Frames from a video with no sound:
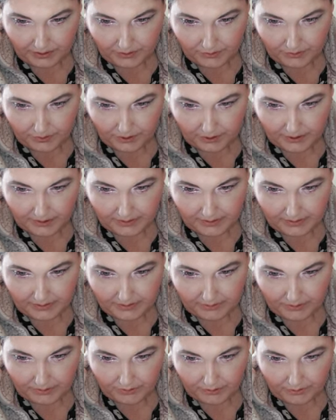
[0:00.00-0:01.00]
dryers,
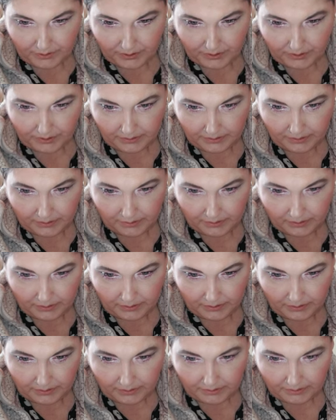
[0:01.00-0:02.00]
straighteners or
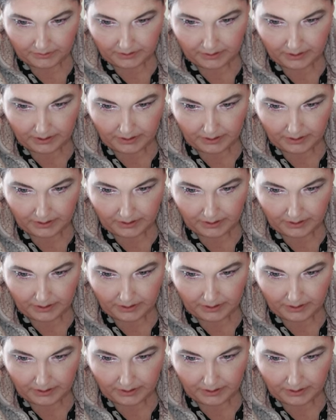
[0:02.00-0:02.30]
tongs.